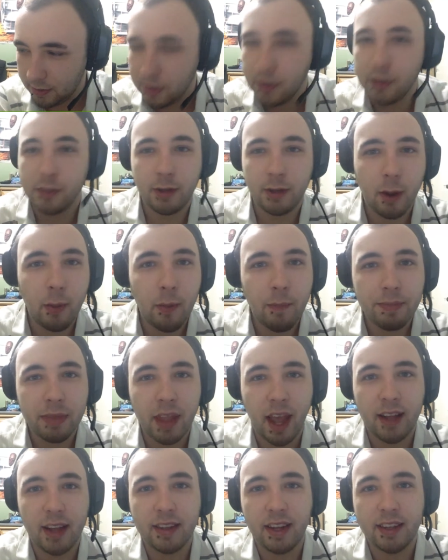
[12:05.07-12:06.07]
So,
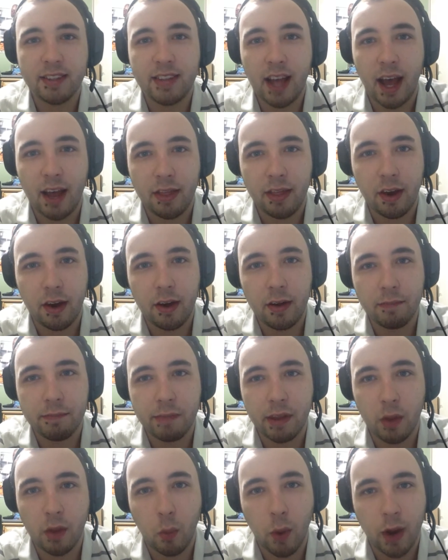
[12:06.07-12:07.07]
as I sat there
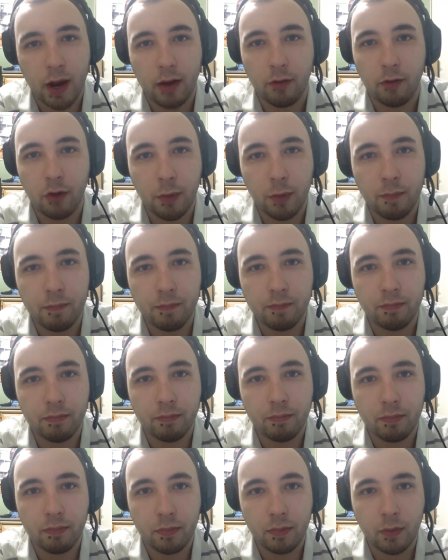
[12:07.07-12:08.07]
in the waiting room,
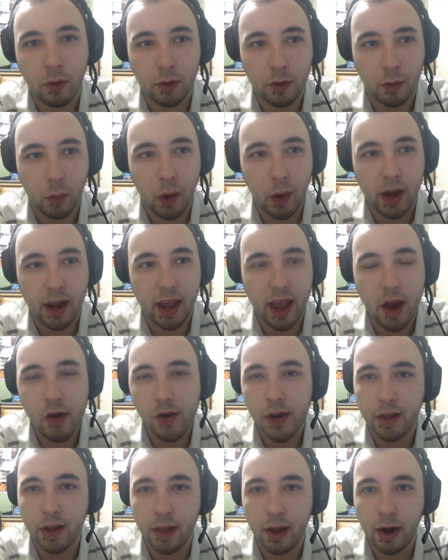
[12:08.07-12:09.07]
or the waiting
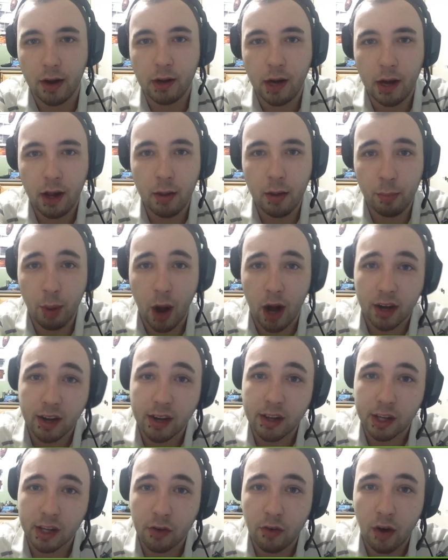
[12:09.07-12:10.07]
area there,
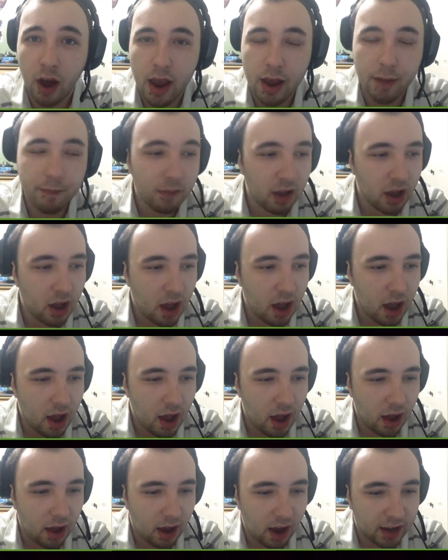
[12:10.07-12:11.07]
practically crying,
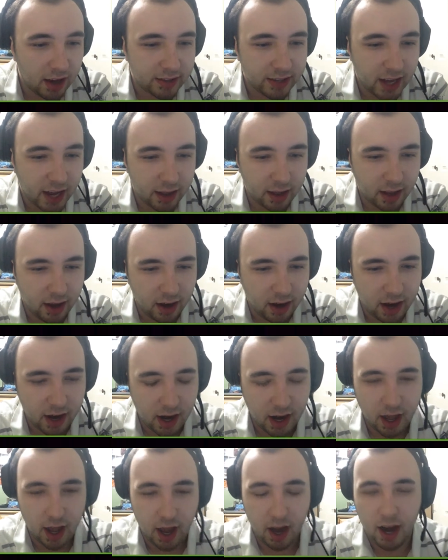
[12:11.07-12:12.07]
I sat there and
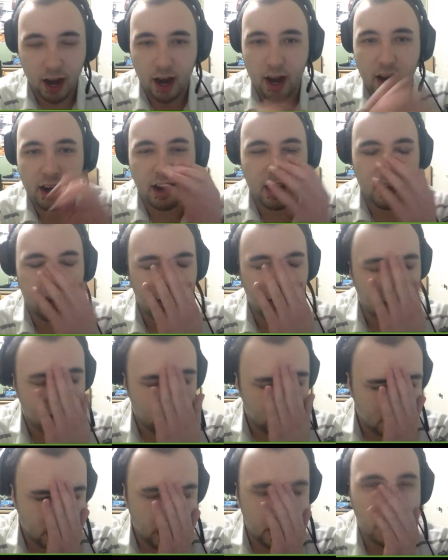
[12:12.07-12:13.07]
I thought,
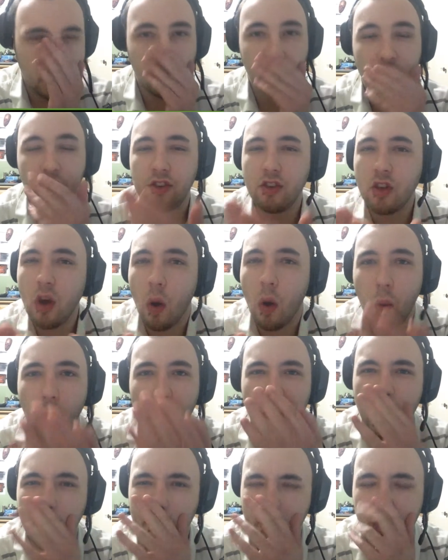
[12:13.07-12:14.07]
there's no
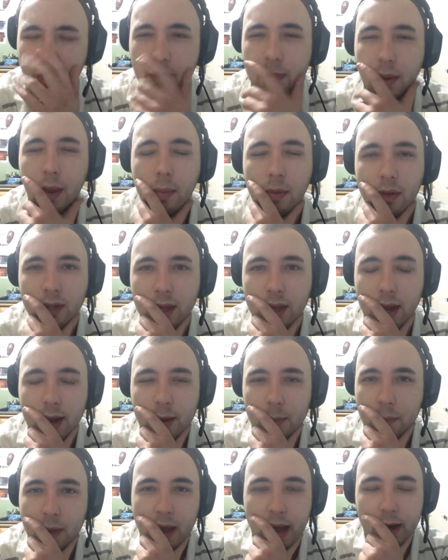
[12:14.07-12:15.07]
way I'm going to be able to get
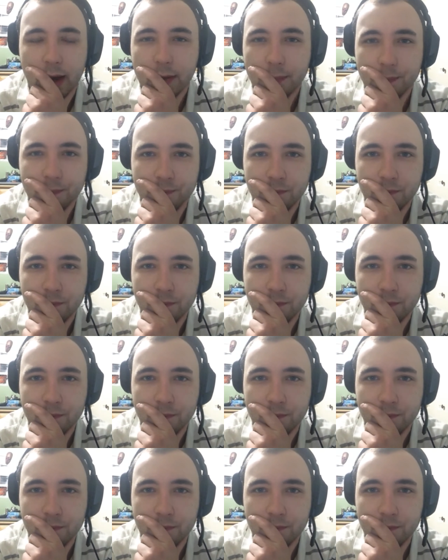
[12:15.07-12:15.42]
him back,